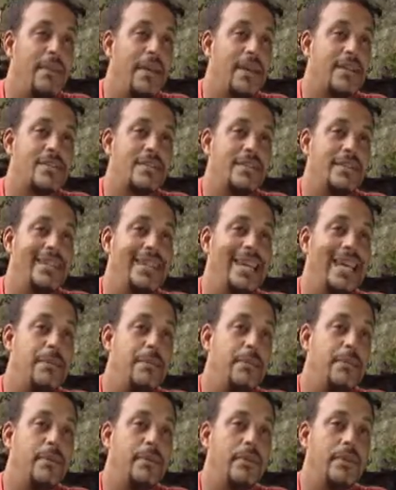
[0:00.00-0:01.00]
I'm actually
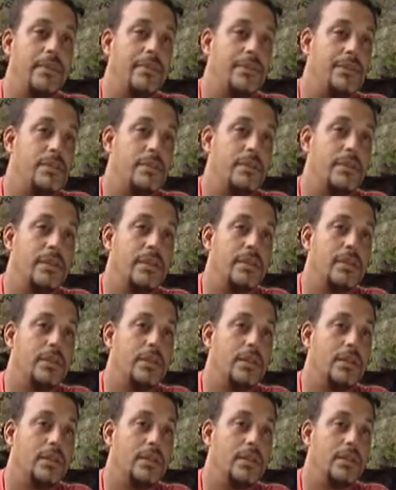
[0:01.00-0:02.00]
capable of
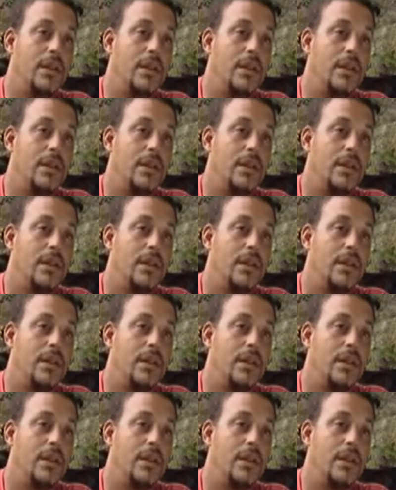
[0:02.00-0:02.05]
doing